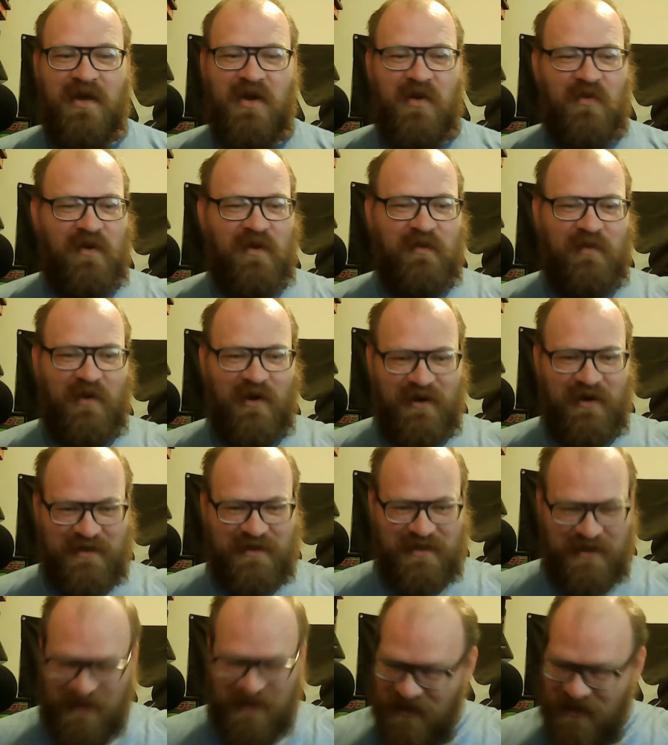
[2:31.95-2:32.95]
We
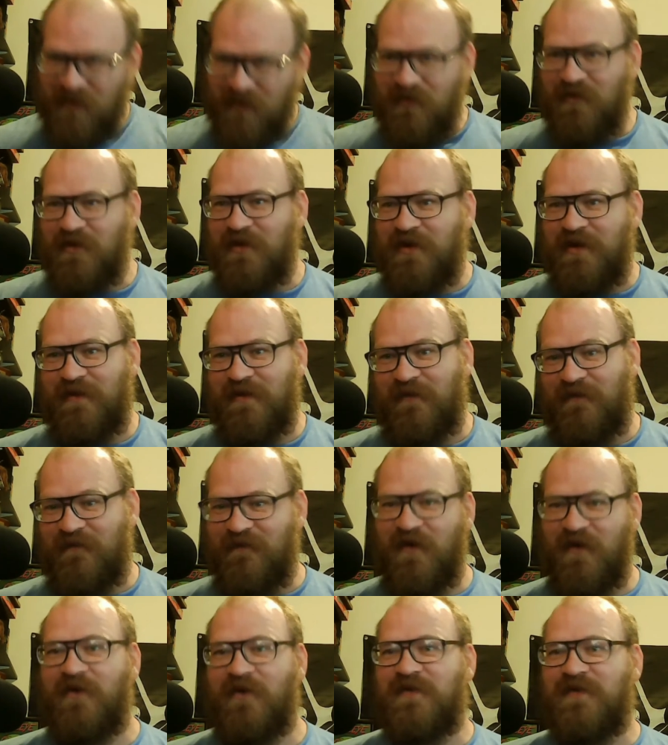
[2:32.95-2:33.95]
parked literally the
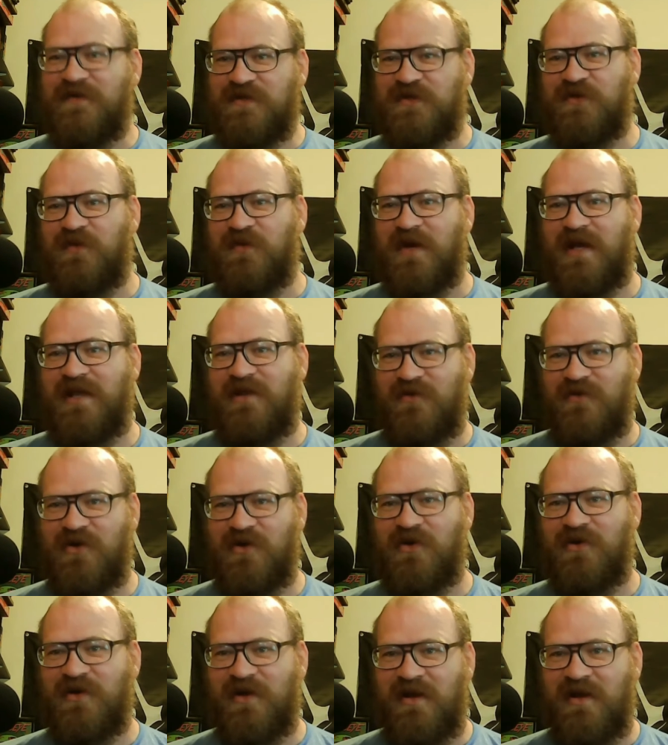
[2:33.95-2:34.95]
furthest away you
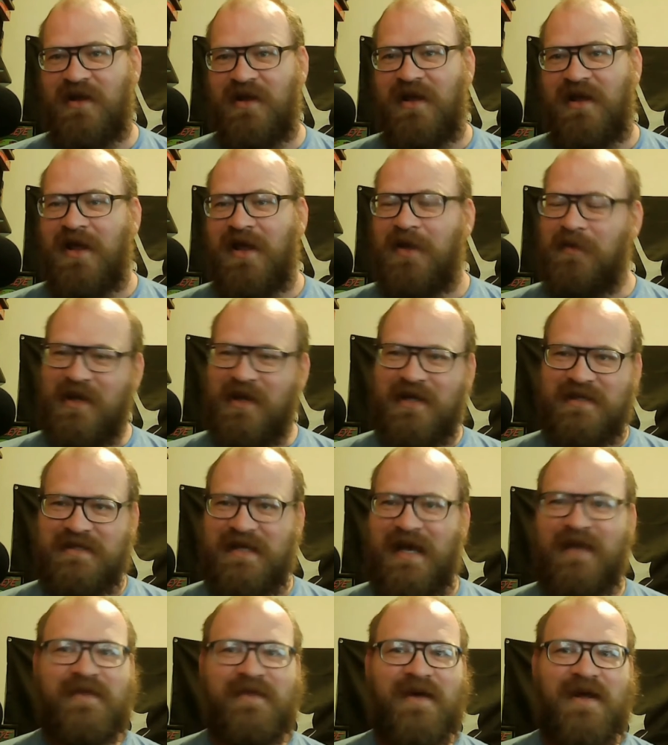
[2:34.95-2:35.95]
could because
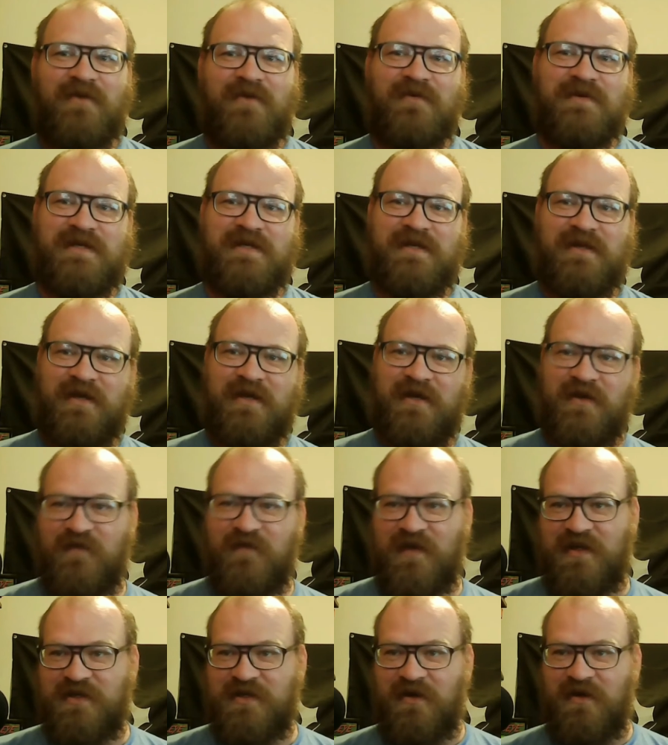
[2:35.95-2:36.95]
I thought it was in the
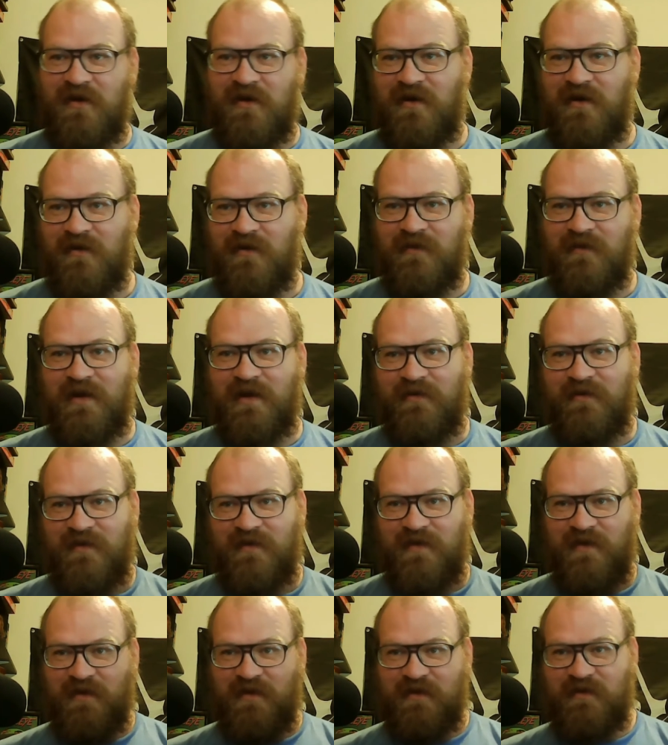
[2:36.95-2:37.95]
convention hall rather
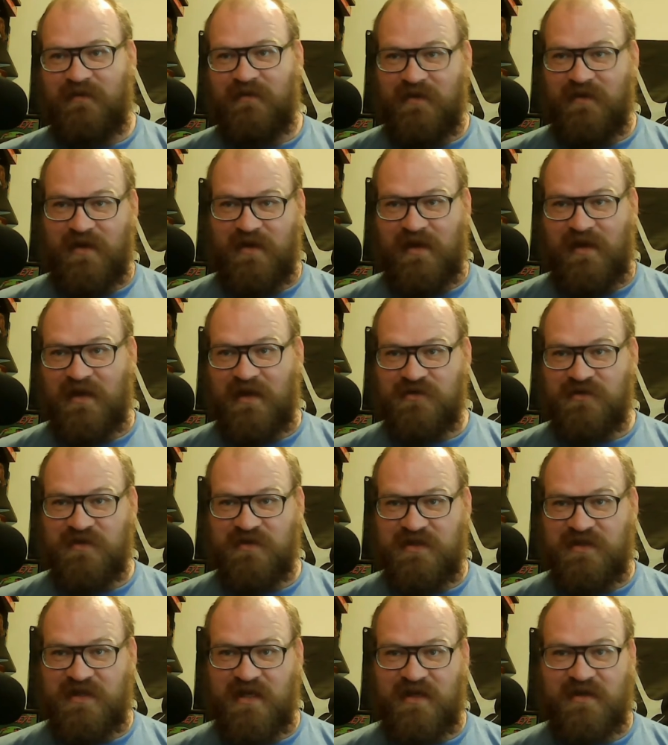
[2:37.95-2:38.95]
than the, the actual
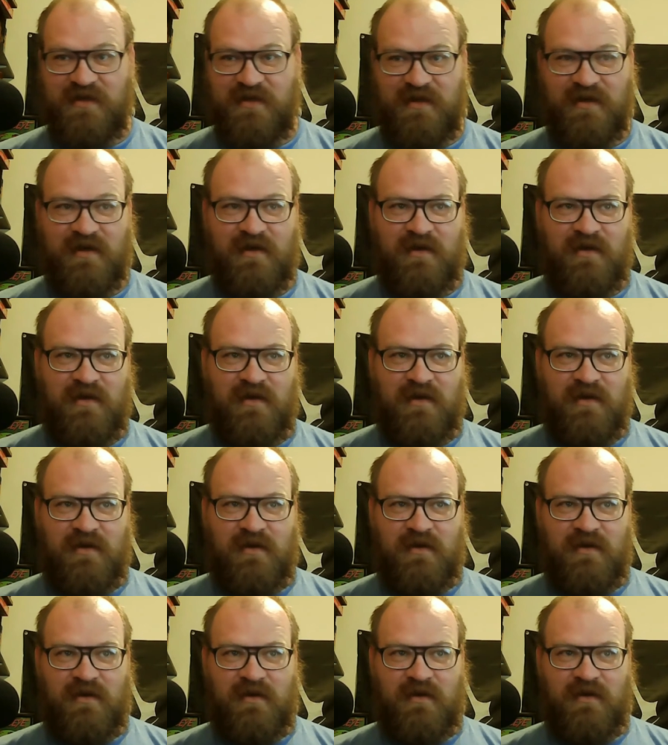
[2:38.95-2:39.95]
center.
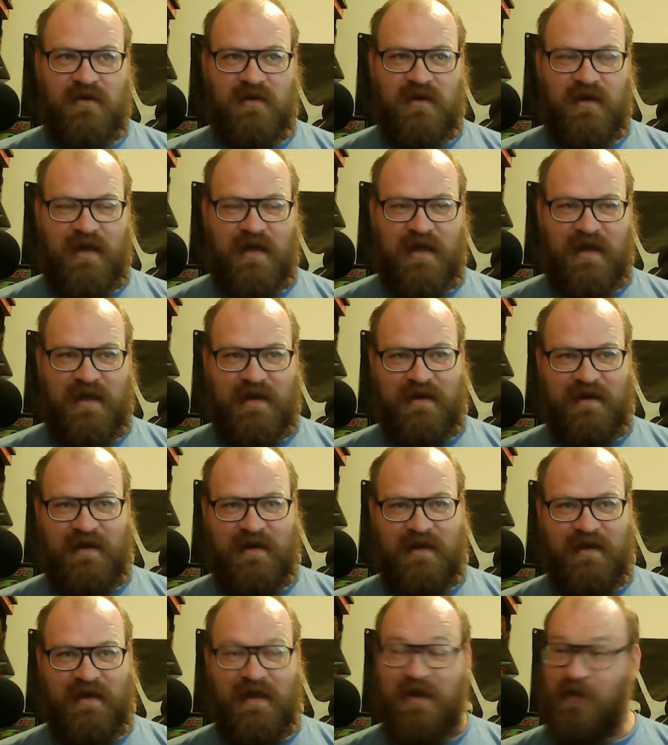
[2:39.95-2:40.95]
And
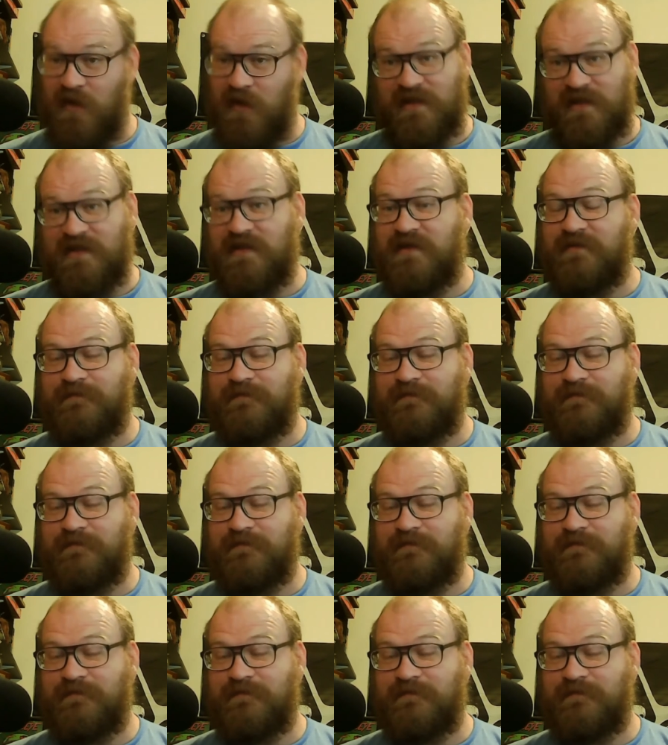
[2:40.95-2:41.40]
uh, it wasn't.